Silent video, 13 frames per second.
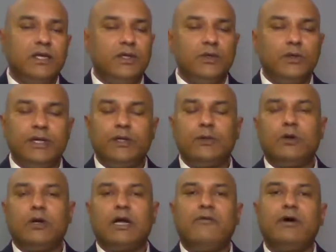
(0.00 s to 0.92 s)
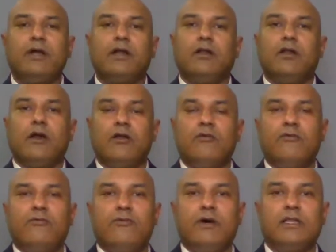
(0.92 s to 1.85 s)
you need to cover a lot of
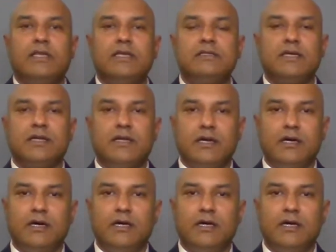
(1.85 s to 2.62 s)
things, and